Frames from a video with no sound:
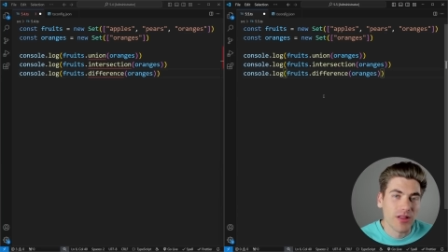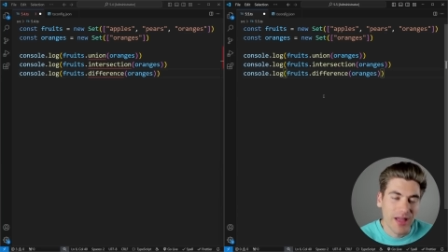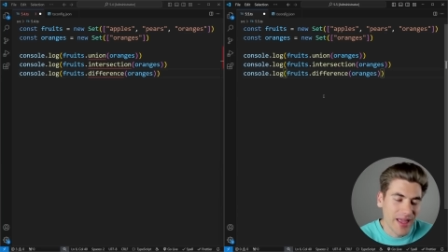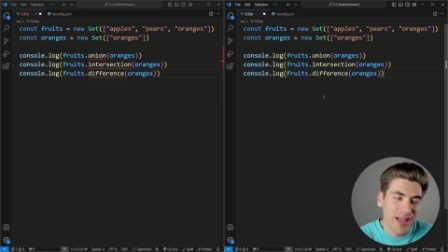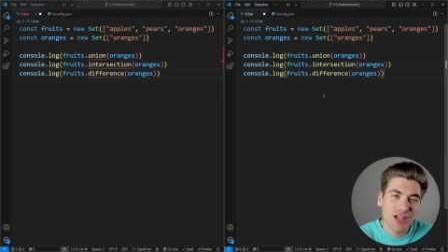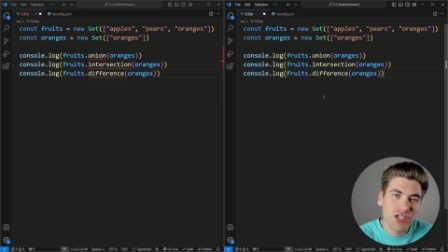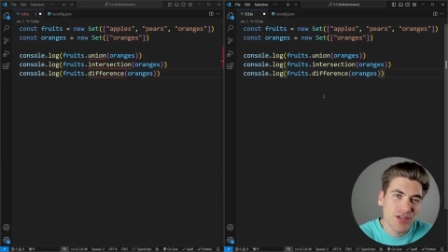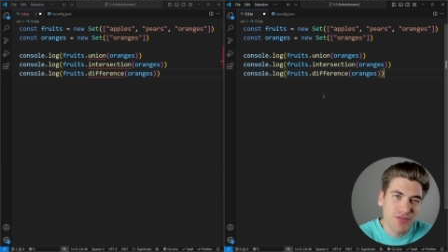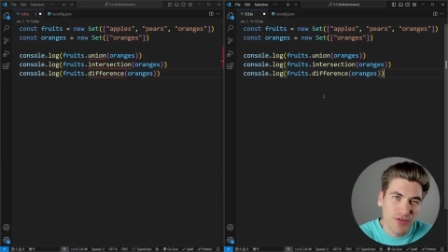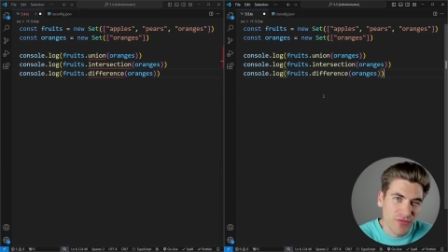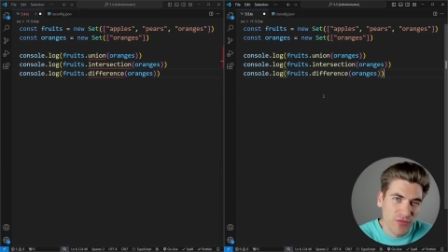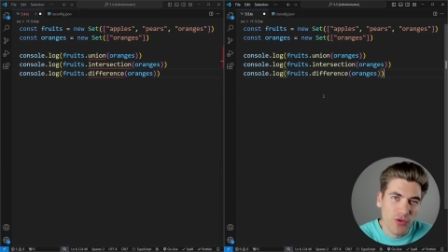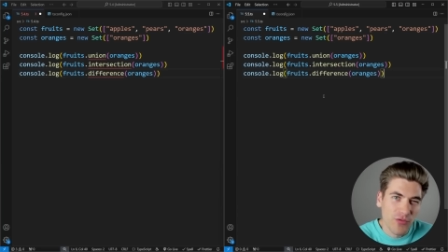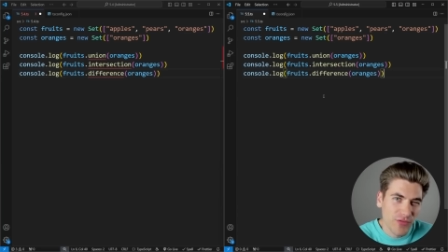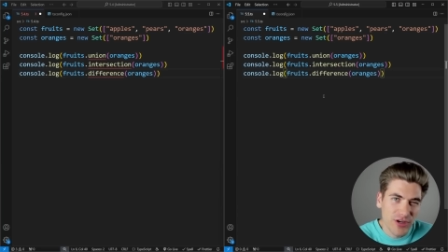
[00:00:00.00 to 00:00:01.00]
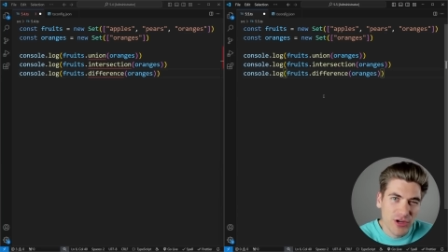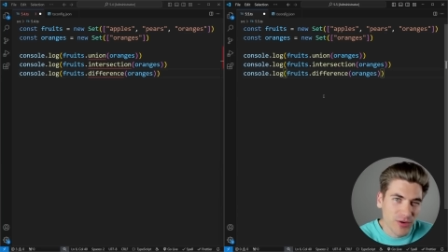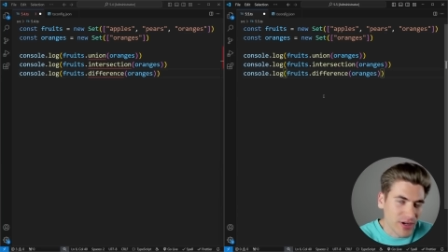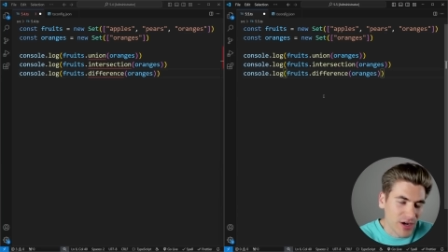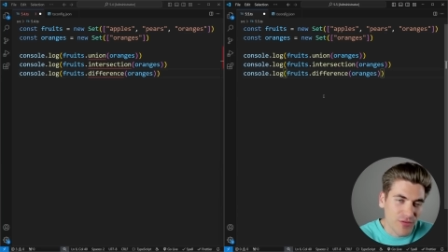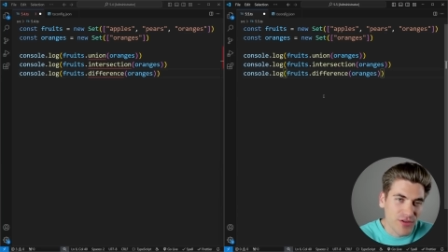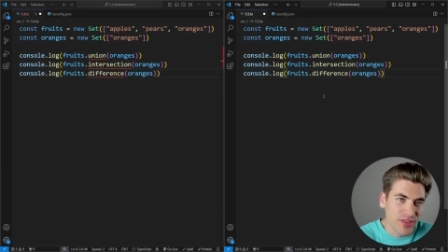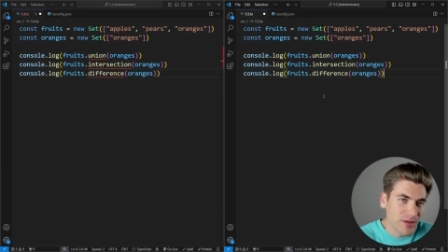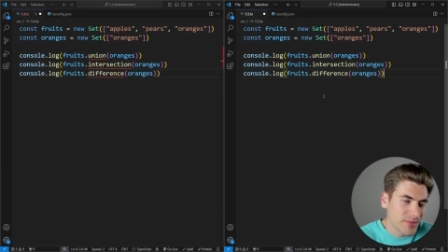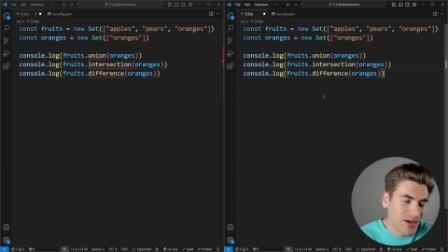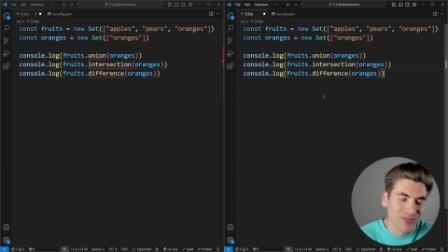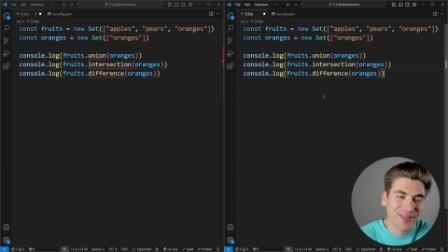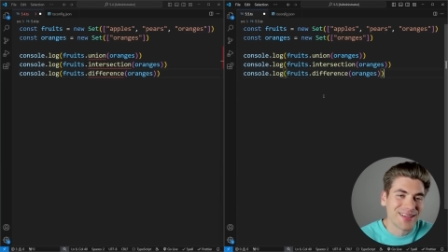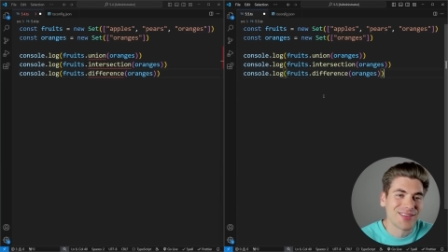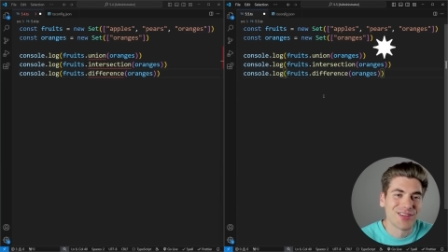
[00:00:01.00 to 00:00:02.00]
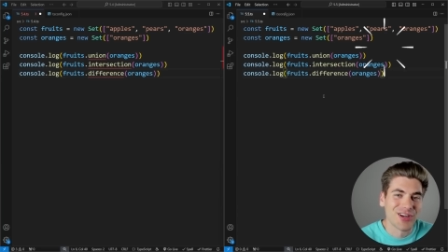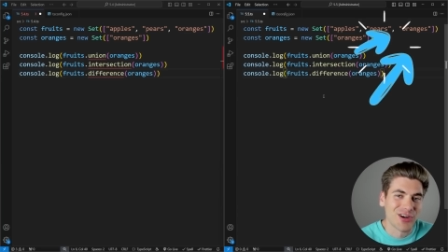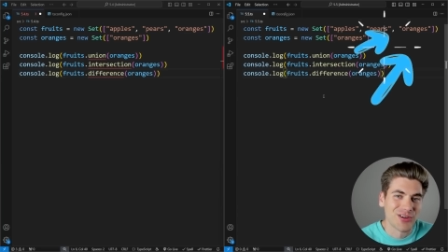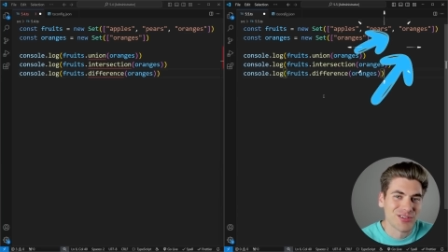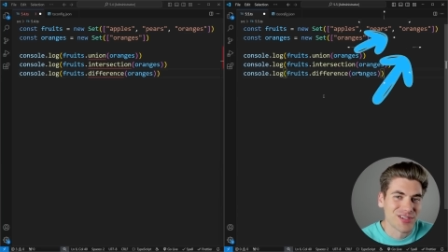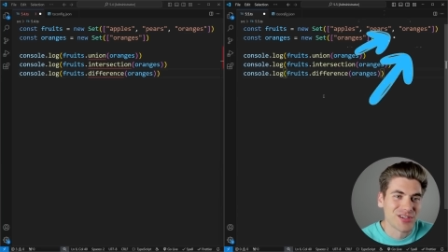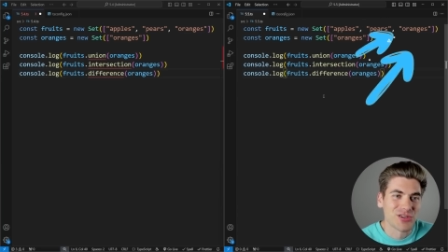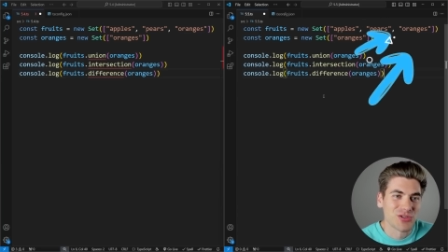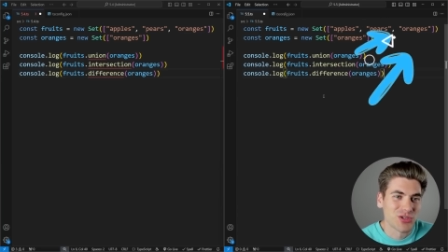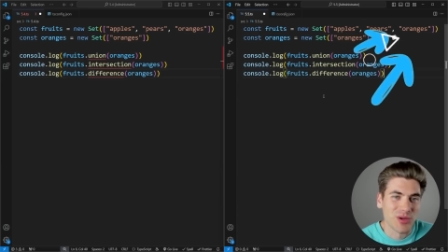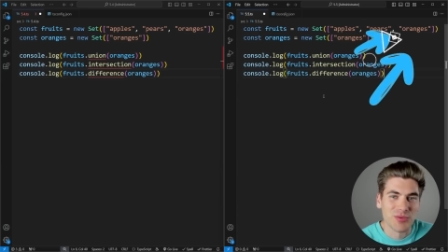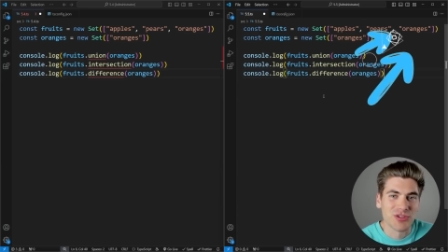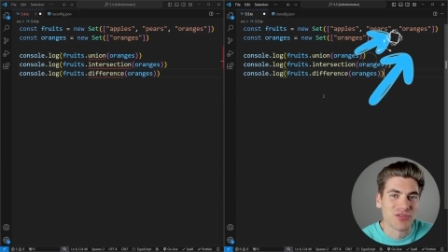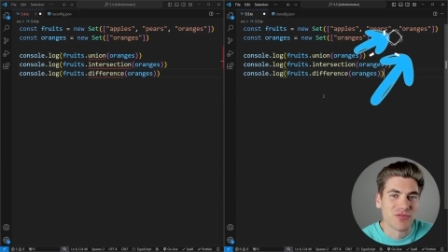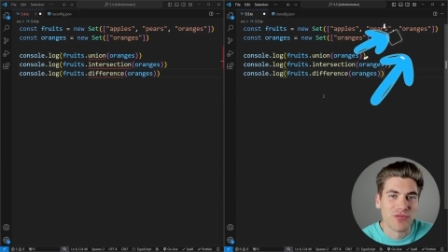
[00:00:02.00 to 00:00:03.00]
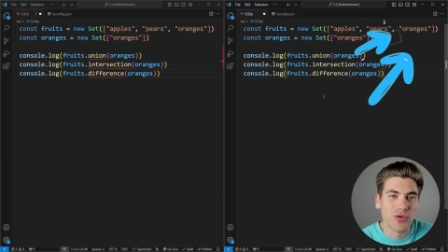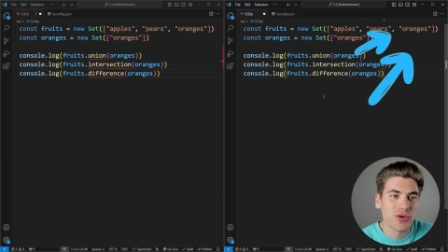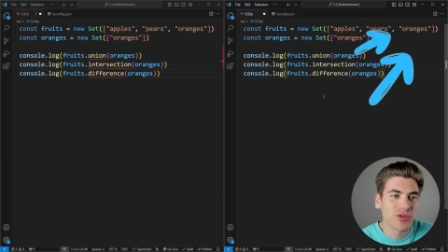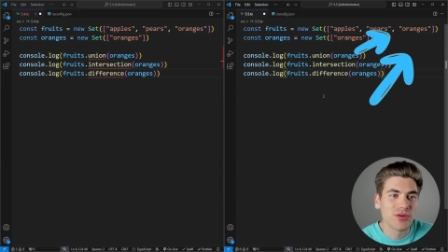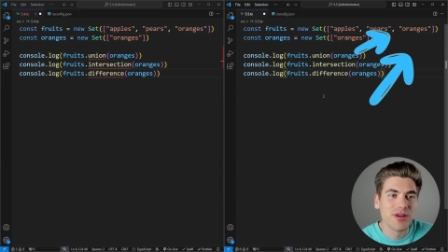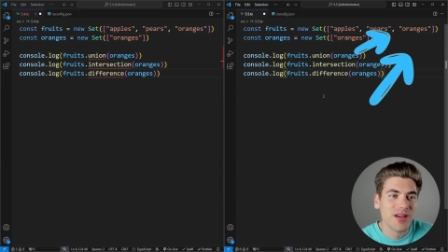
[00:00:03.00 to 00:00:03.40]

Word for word: I actually have a full video covering them. I'll link in the cards and description for you.